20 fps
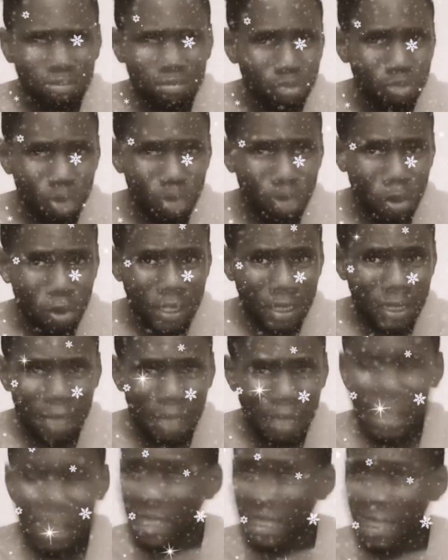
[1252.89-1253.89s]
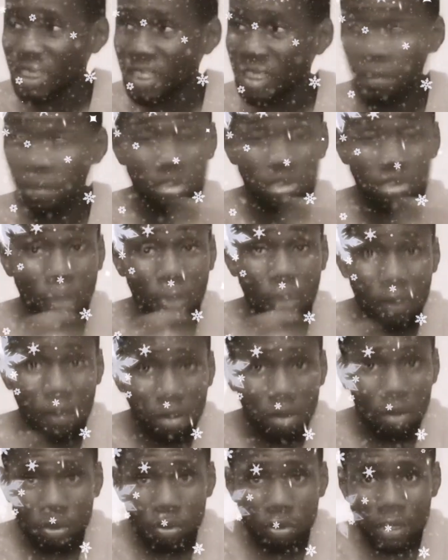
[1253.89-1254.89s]
wrong with them, there's a spiritual problem
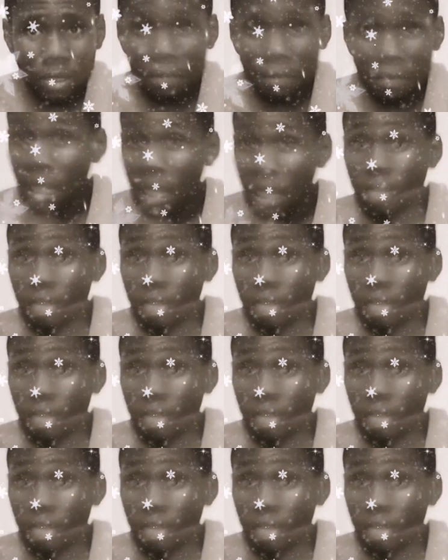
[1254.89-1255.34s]
wrong with them.